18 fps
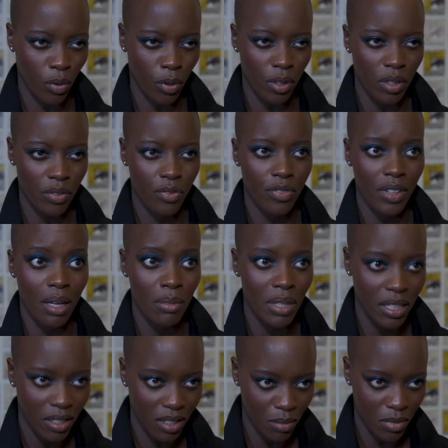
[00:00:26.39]
royal family
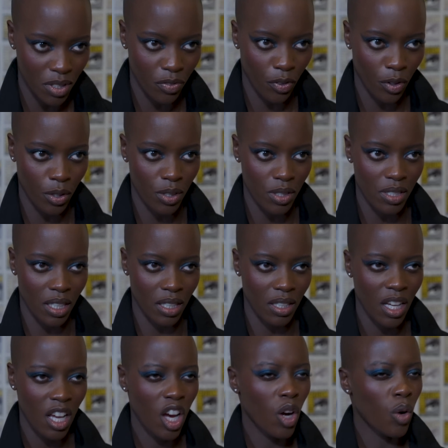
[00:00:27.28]
comes first, and
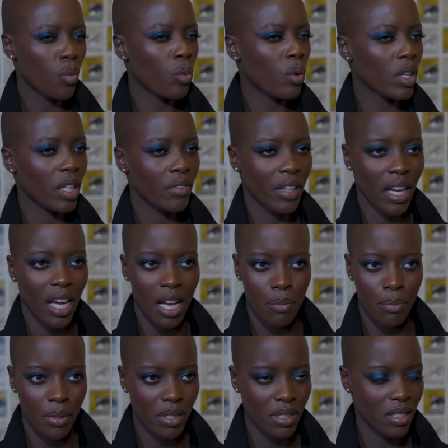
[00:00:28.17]
whatever
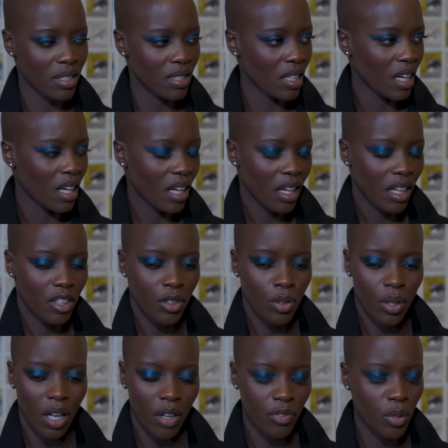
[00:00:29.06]
happens, you
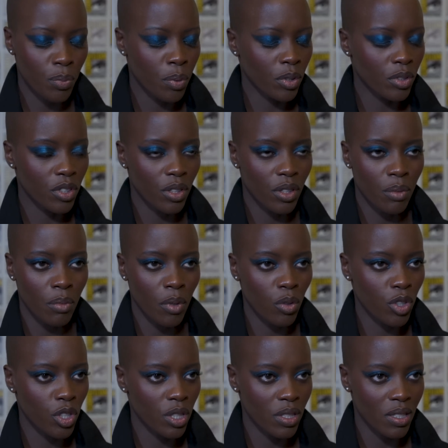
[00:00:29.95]
have to put your
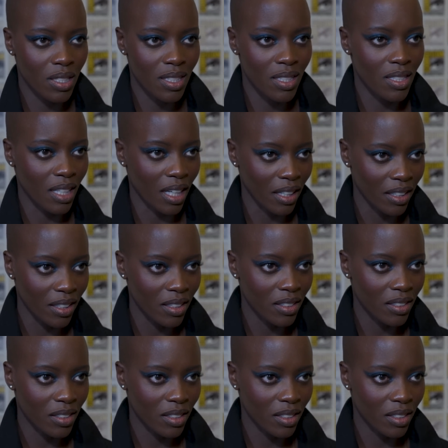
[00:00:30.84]
emotions aside.